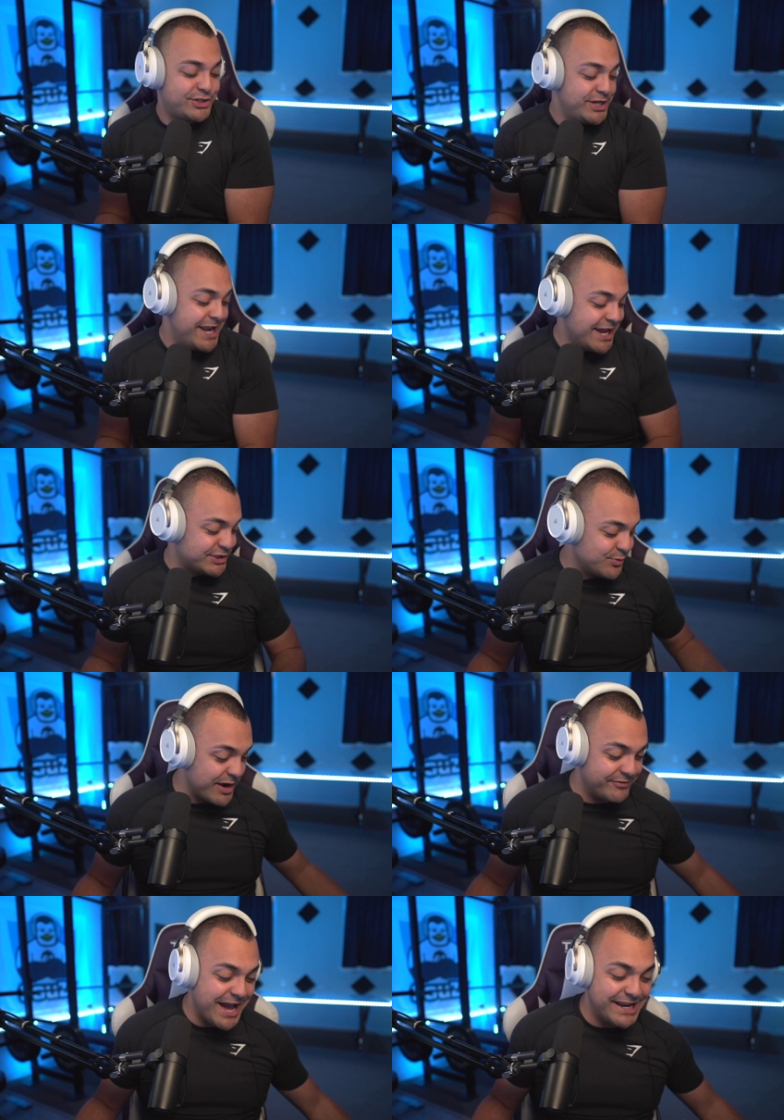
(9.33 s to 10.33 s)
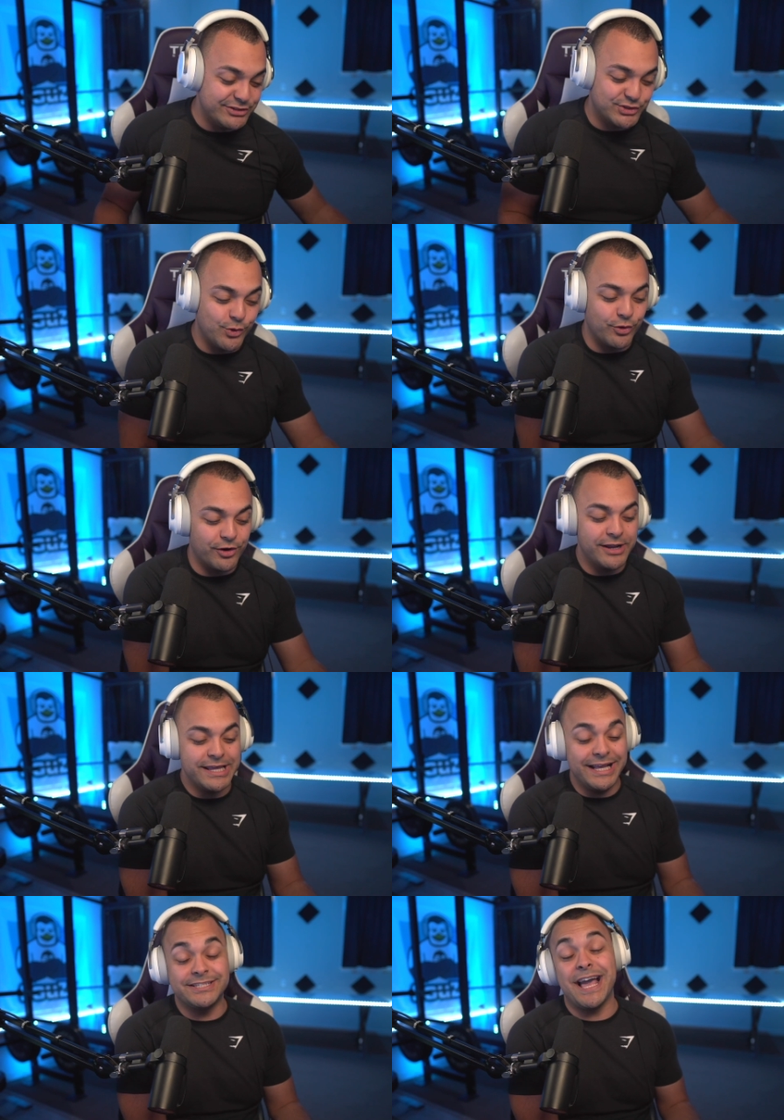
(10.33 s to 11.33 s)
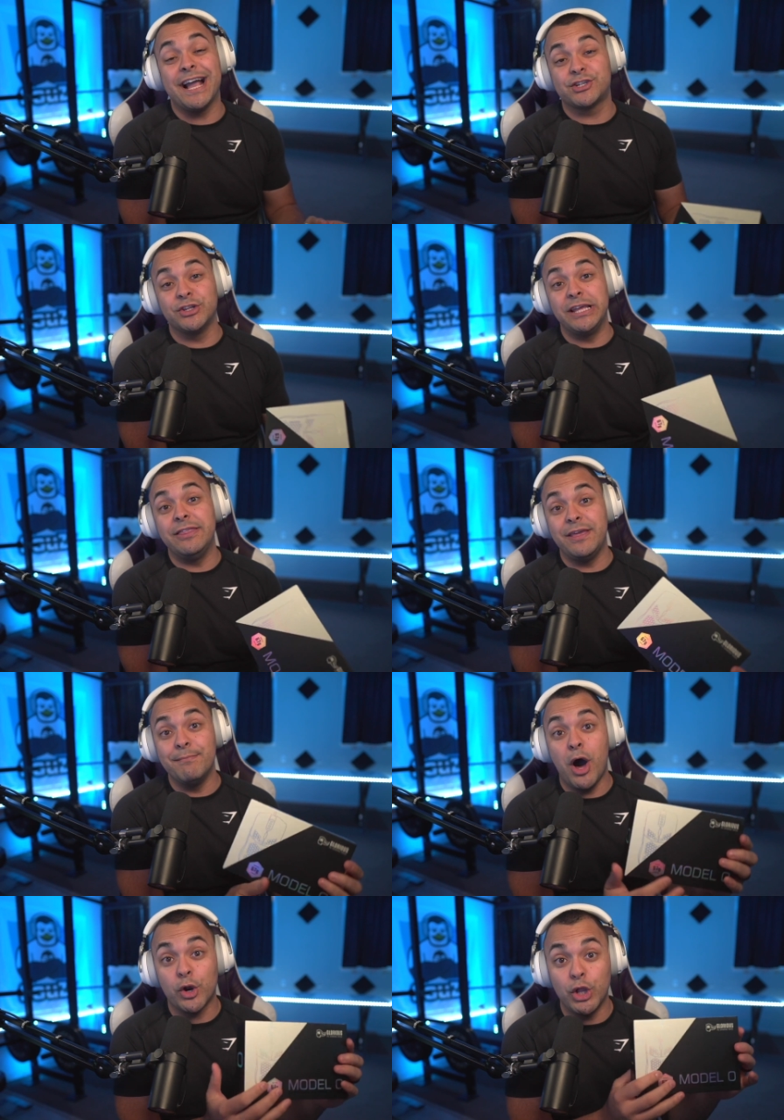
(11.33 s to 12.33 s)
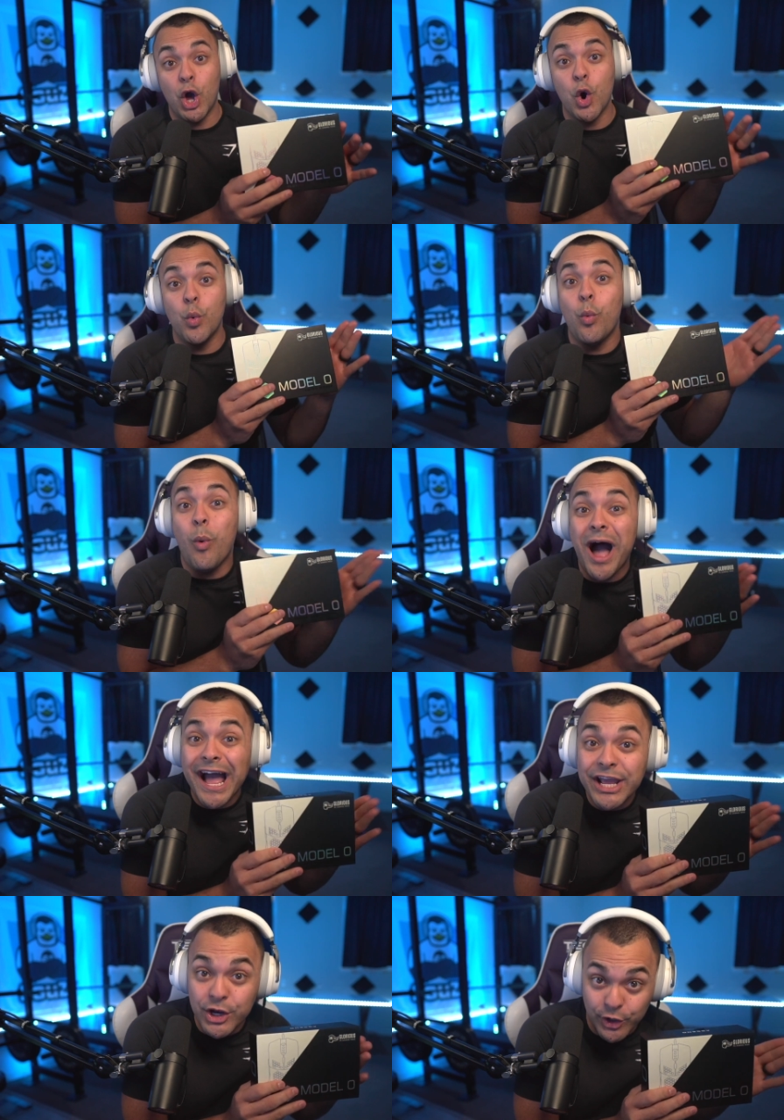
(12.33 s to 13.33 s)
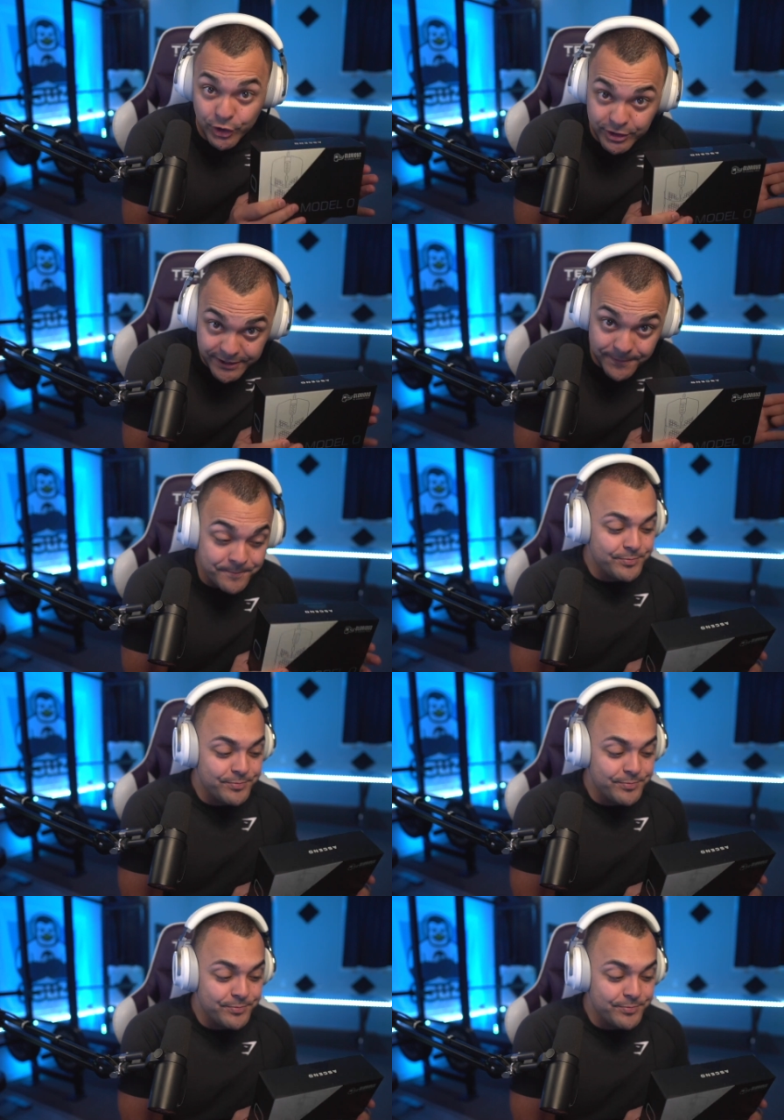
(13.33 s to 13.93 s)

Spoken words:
next, what I've got in store is actually the Model O wired.